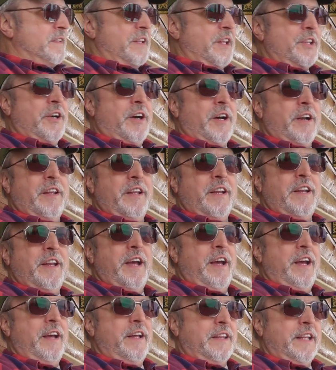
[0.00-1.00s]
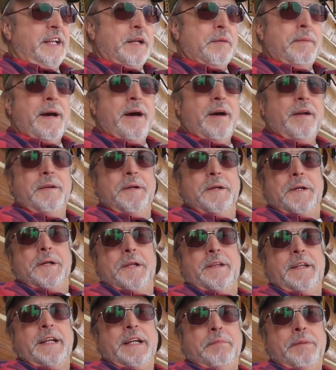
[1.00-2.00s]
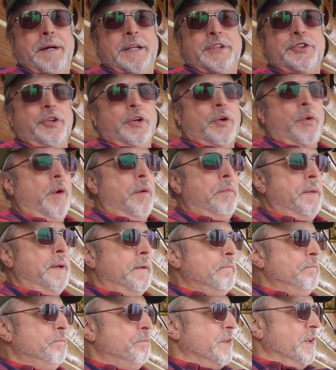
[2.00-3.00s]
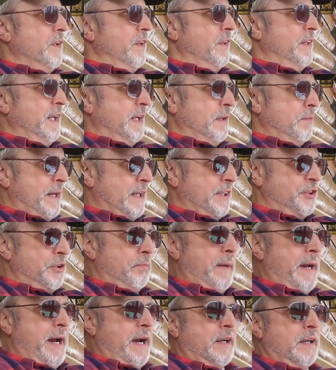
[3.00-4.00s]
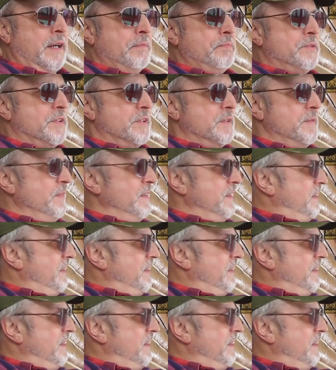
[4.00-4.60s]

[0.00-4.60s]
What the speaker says: the thought of the day. Think about your equipment, think about your backups,